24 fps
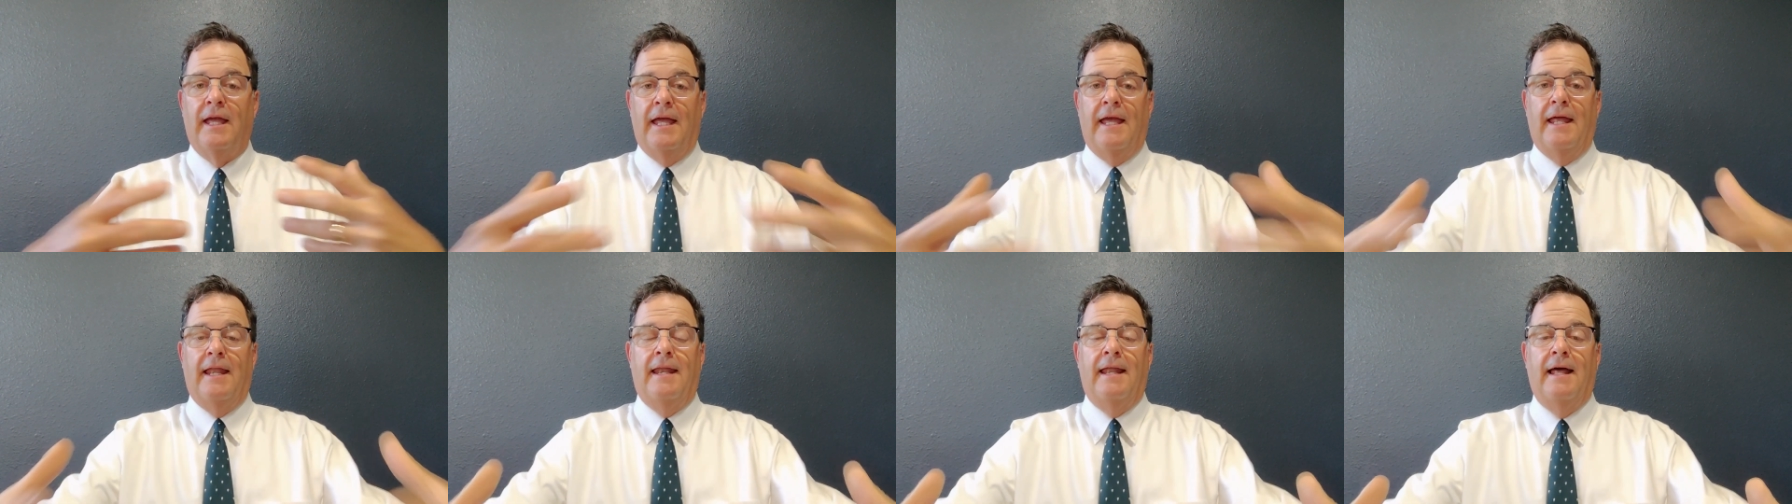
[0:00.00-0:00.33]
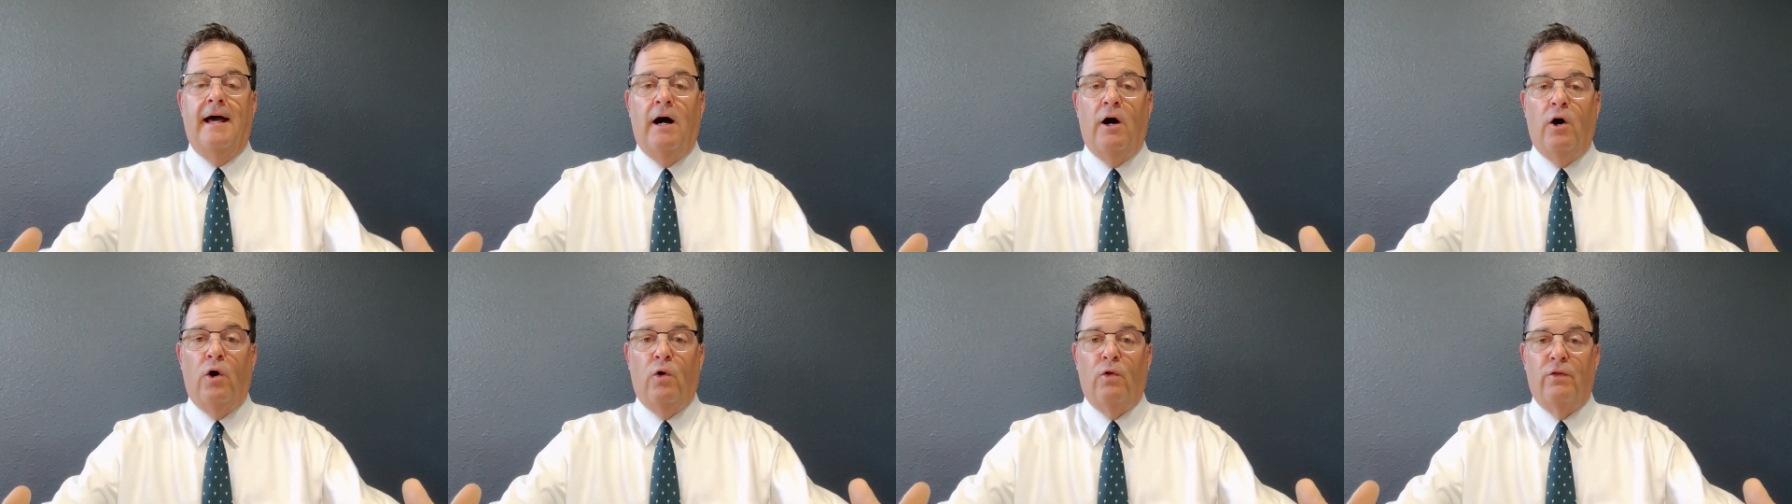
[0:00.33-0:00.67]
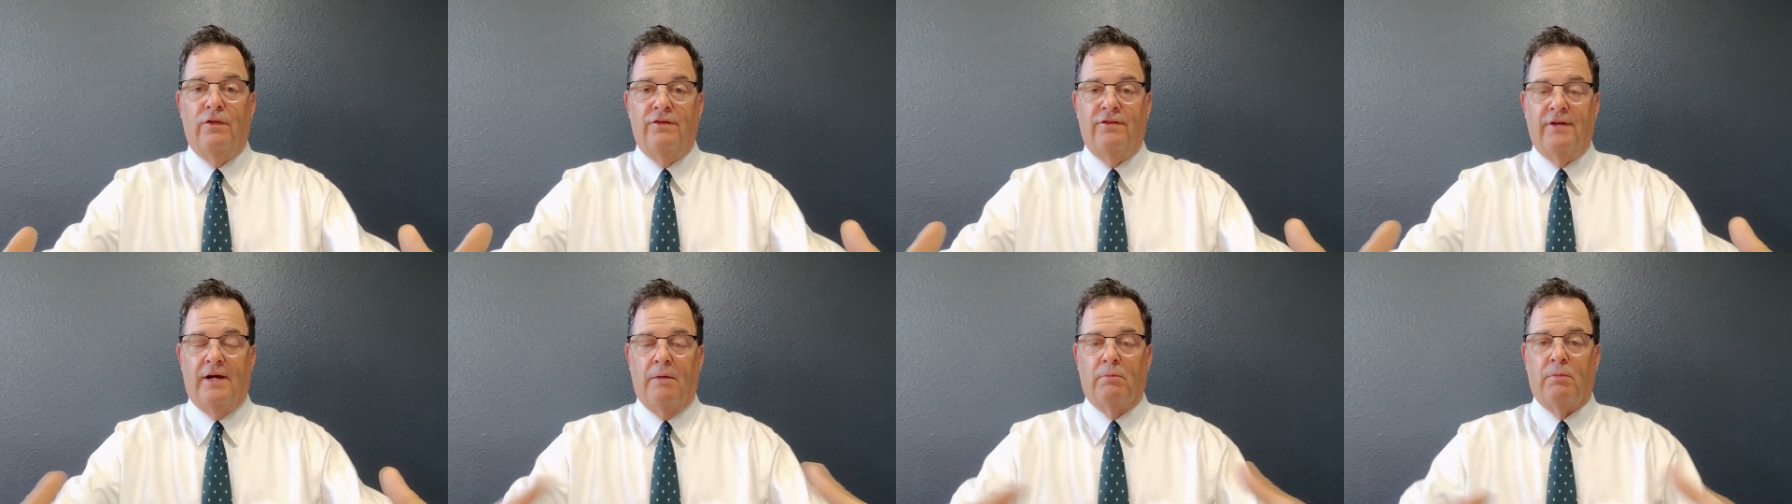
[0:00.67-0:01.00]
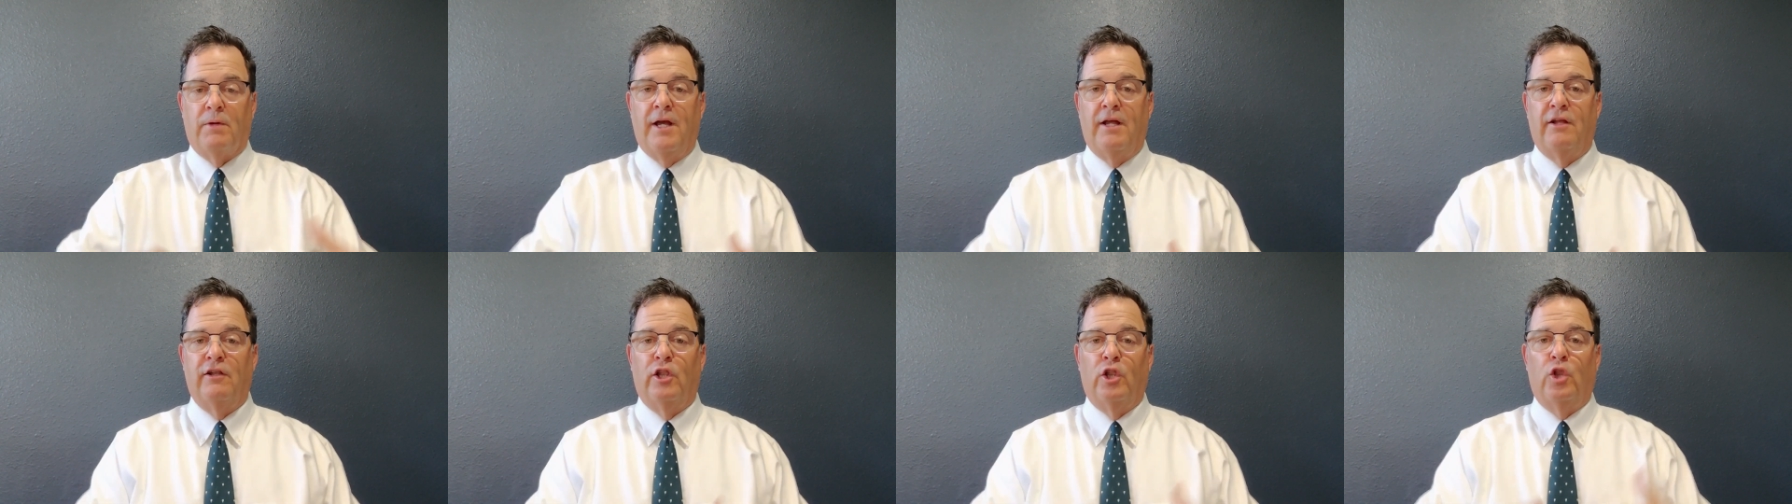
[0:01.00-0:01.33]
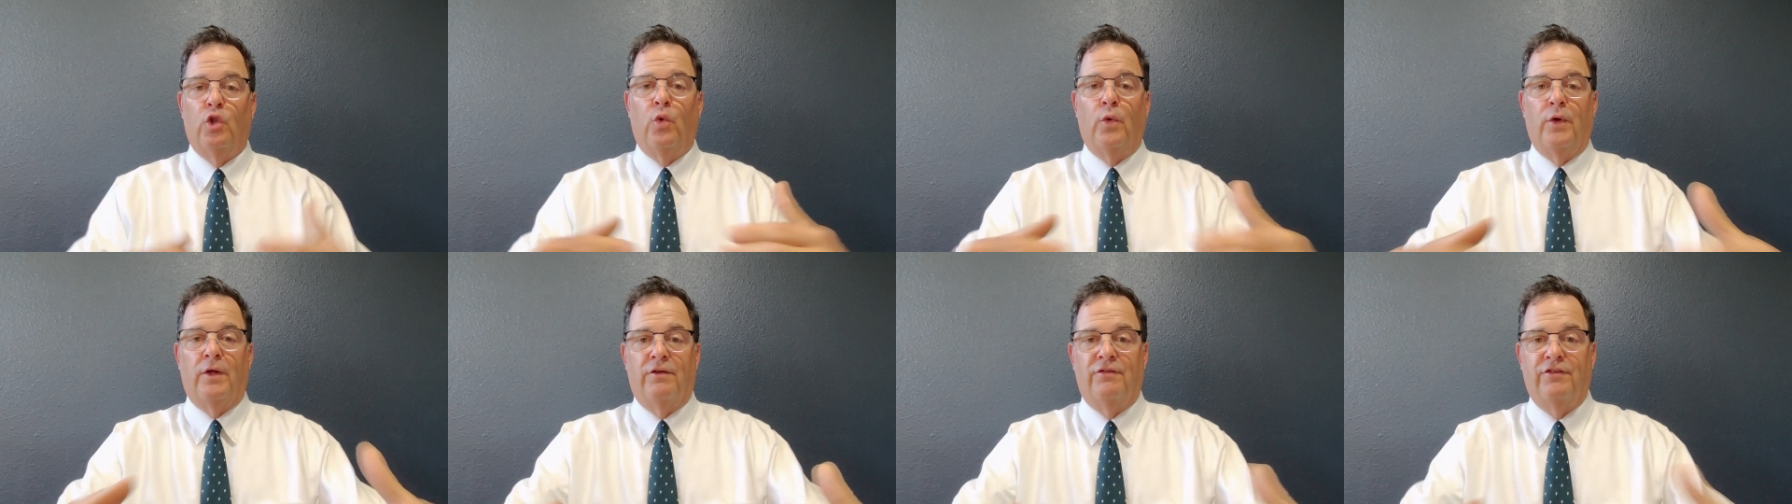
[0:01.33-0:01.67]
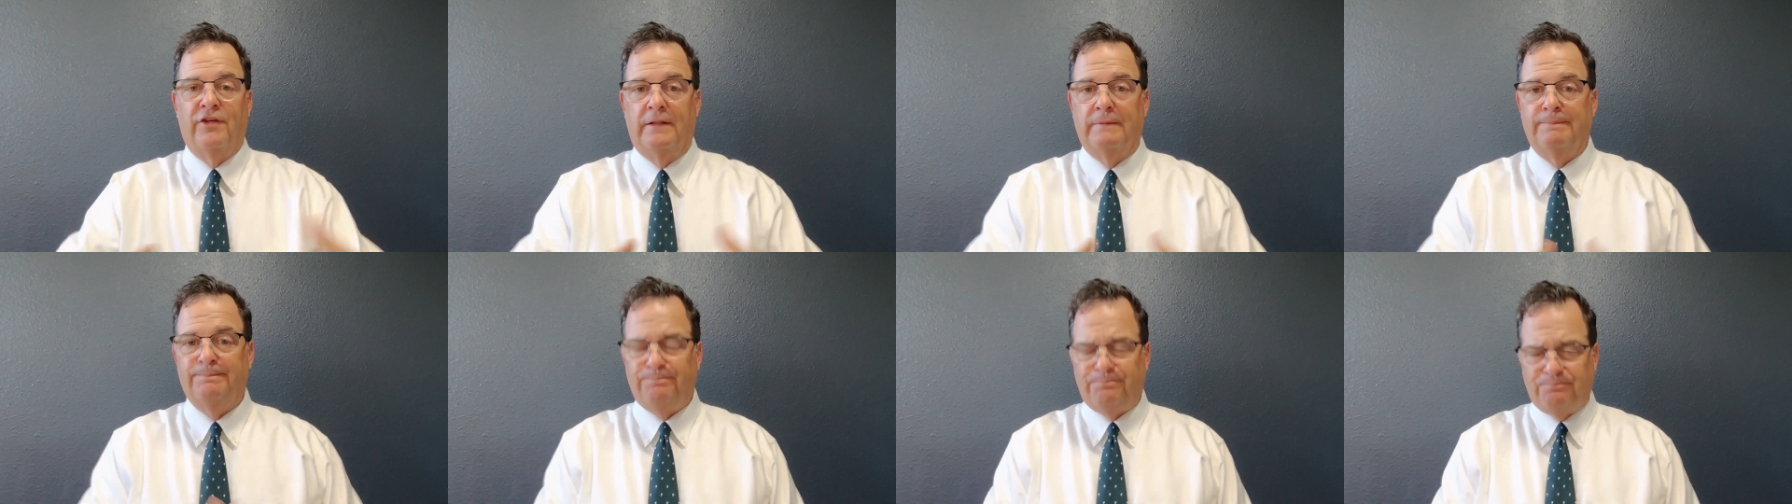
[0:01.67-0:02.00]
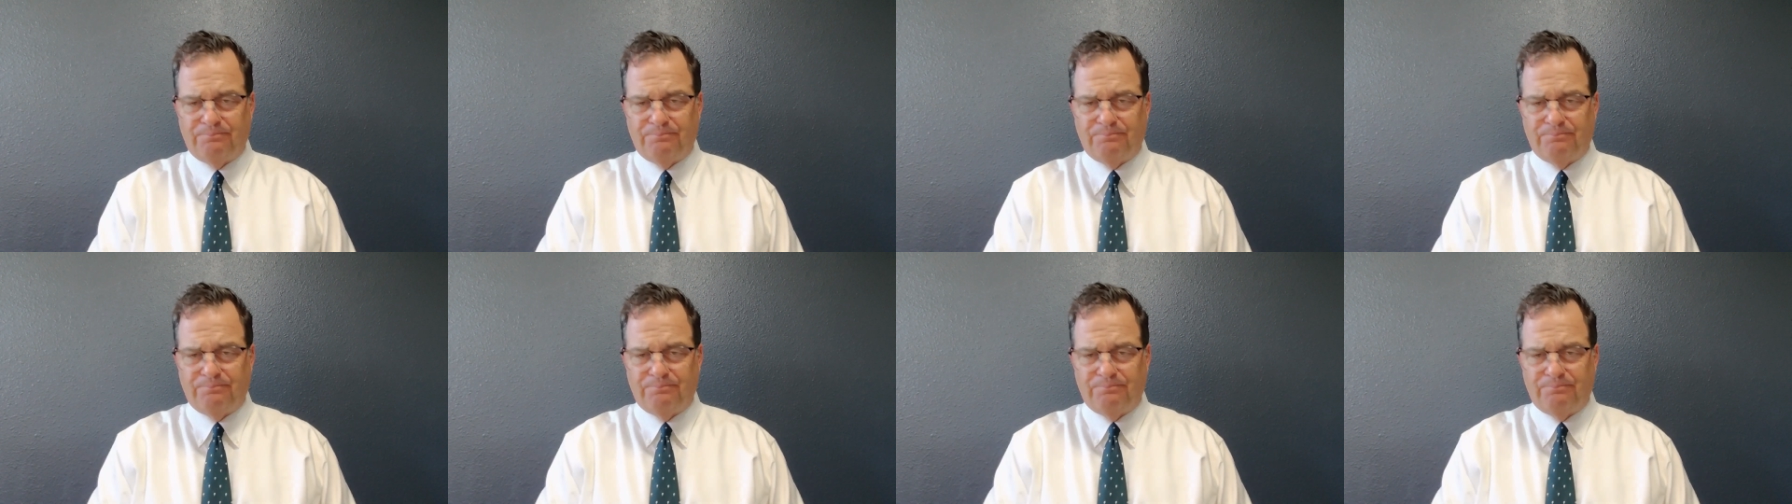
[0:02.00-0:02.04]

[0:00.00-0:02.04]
in all the time, right? Loyalty.